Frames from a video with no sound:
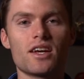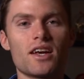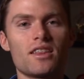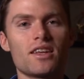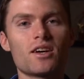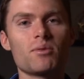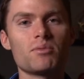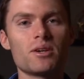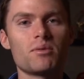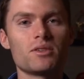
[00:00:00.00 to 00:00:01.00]
and I think I'll
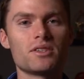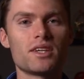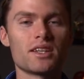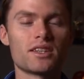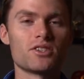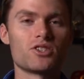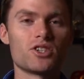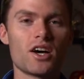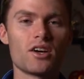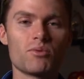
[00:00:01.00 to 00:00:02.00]
be able to take this
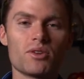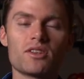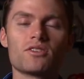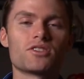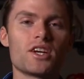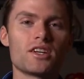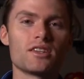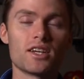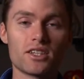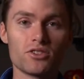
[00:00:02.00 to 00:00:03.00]
shot with
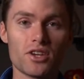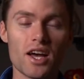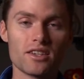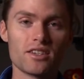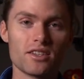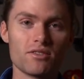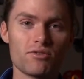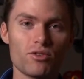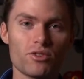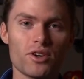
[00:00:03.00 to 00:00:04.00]
Lake Jocassee in the
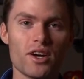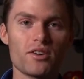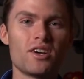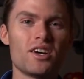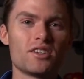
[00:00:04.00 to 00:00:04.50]
foreground,